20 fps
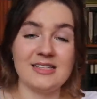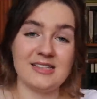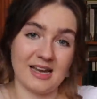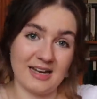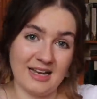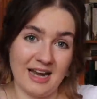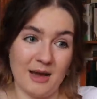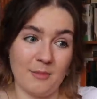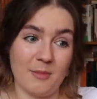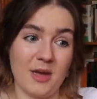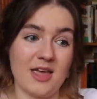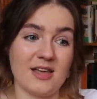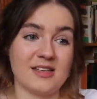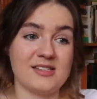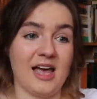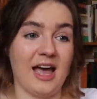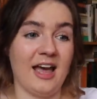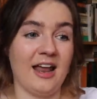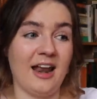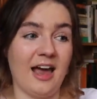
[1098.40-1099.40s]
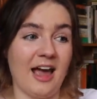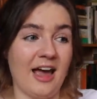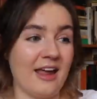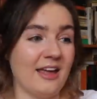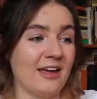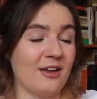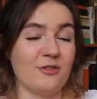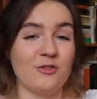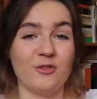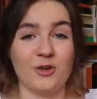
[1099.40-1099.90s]
dynamics, and I
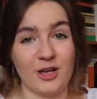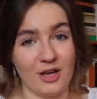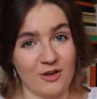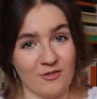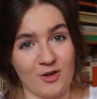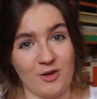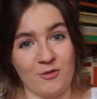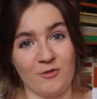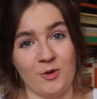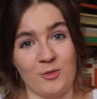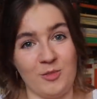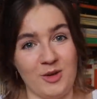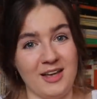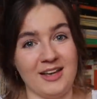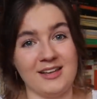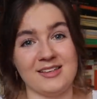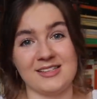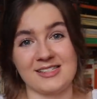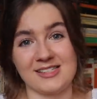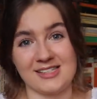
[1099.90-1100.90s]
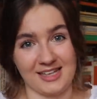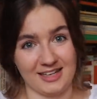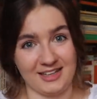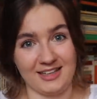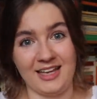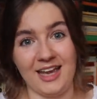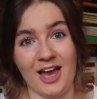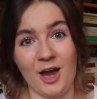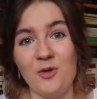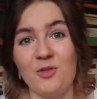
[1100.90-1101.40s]
can forgive it for being
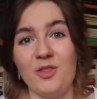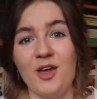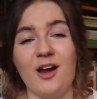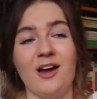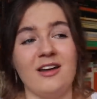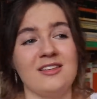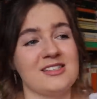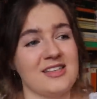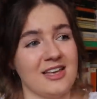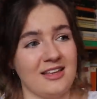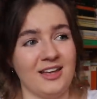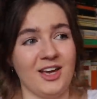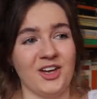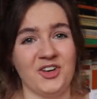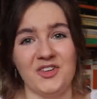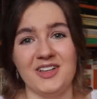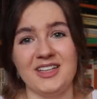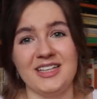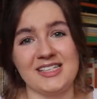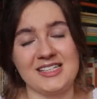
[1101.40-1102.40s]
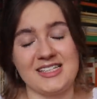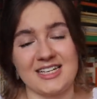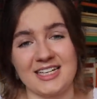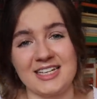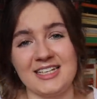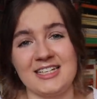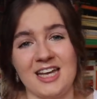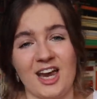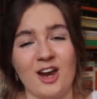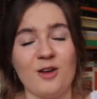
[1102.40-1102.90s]
slightly out there and slightly unrealistic
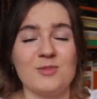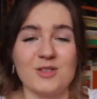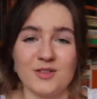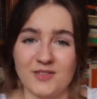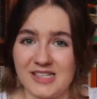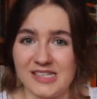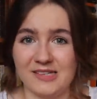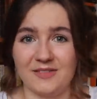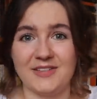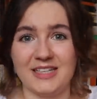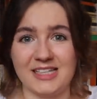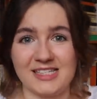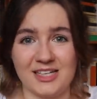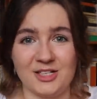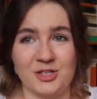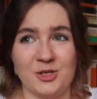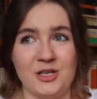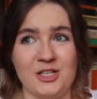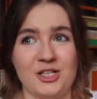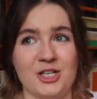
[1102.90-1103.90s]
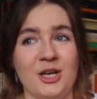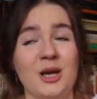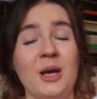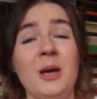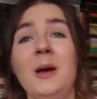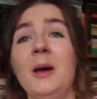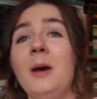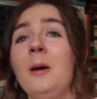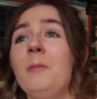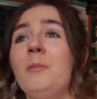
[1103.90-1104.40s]
in terms of the living situation,
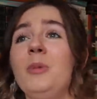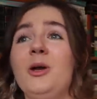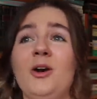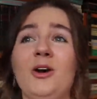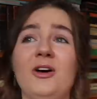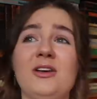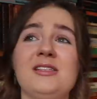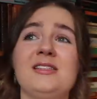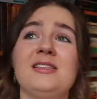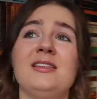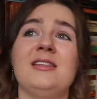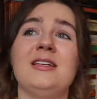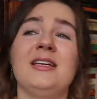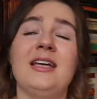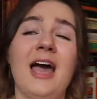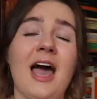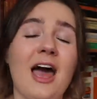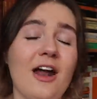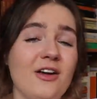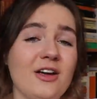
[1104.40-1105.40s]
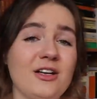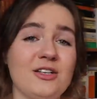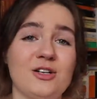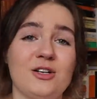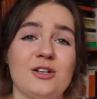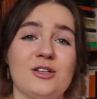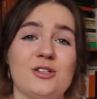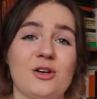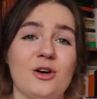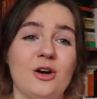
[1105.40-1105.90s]
because the
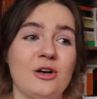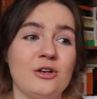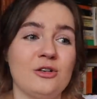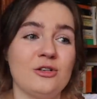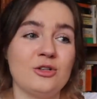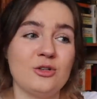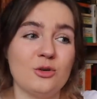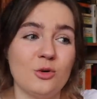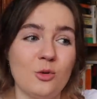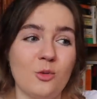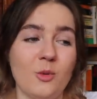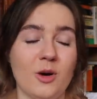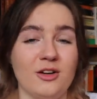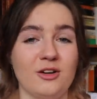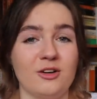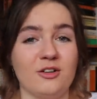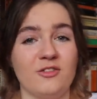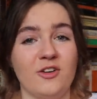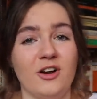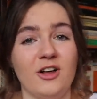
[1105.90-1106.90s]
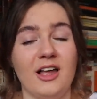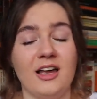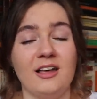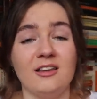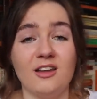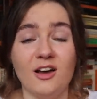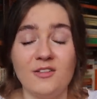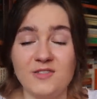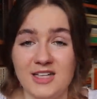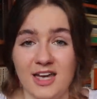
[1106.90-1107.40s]
characters are so wonderful. I
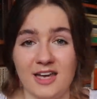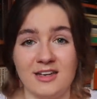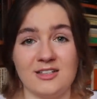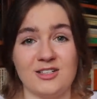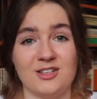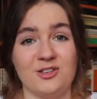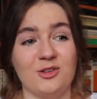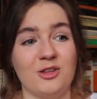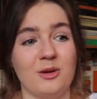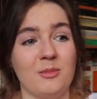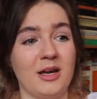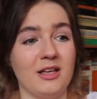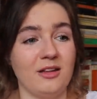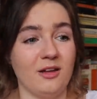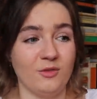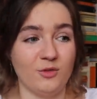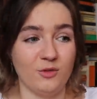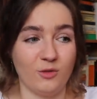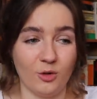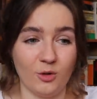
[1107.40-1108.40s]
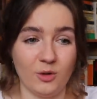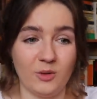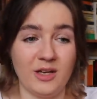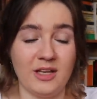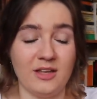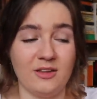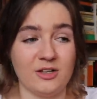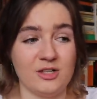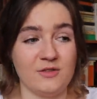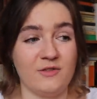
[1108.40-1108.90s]
loved getting to know them, I loved
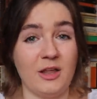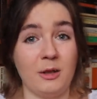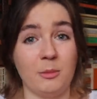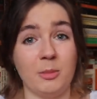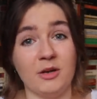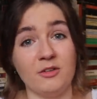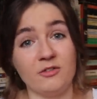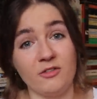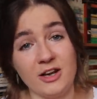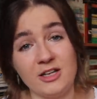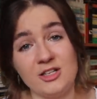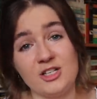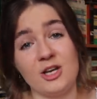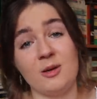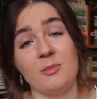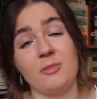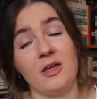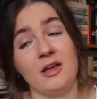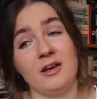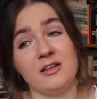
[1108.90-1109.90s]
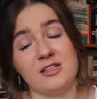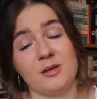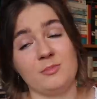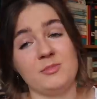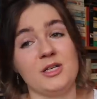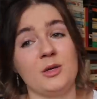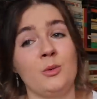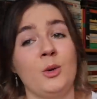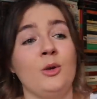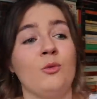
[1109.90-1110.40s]
following their developing friendship, then
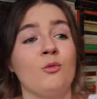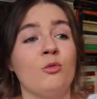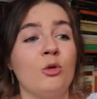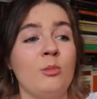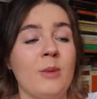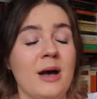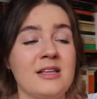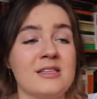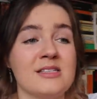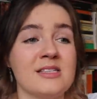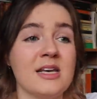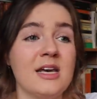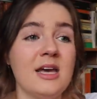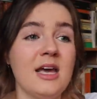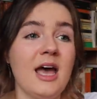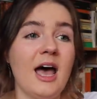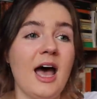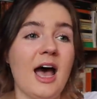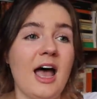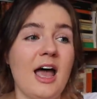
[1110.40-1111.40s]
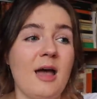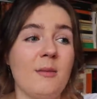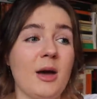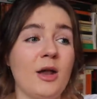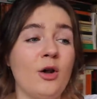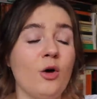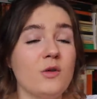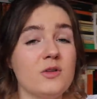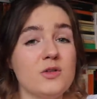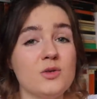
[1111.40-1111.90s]
subsequent romance,
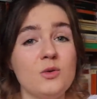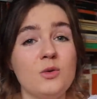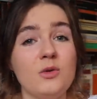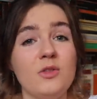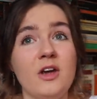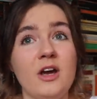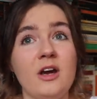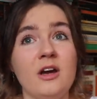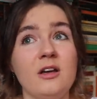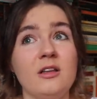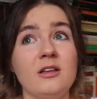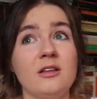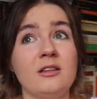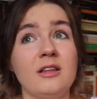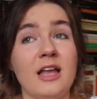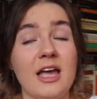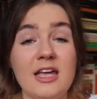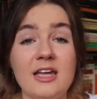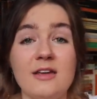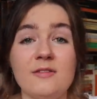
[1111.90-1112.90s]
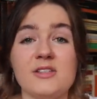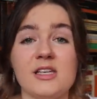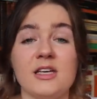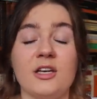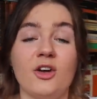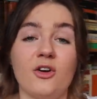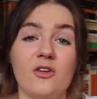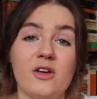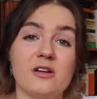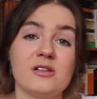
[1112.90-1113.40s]
and also their lives
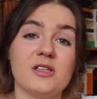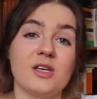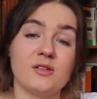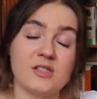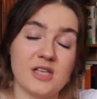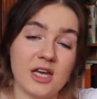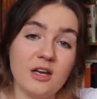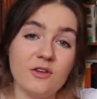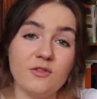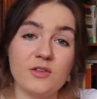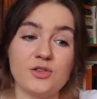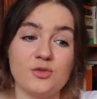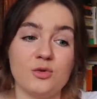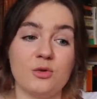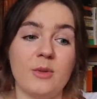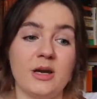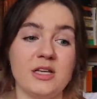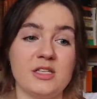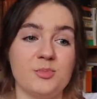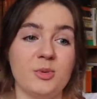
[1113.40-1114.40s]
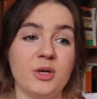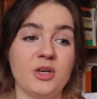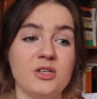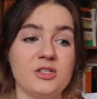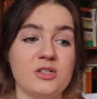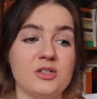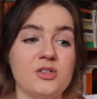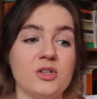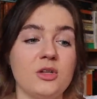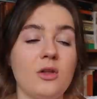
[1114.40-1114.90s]
and careers outside of this romance,
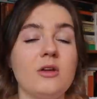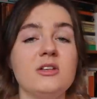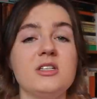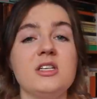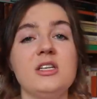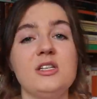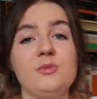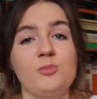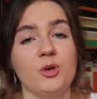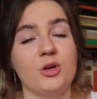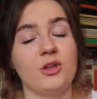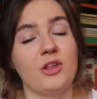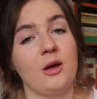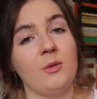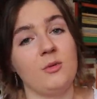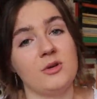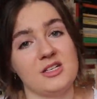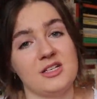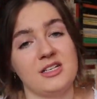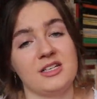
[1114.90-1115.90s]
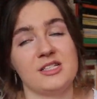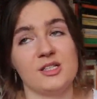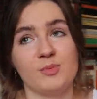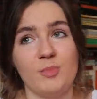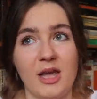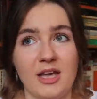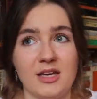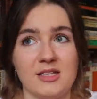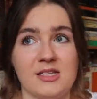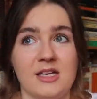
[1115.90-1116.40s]
because there's a lot to this book that I wasn't
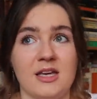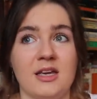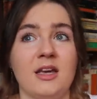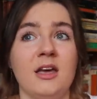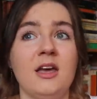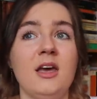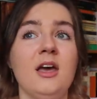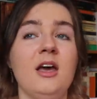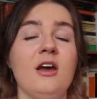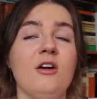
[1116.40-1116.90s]
expecting.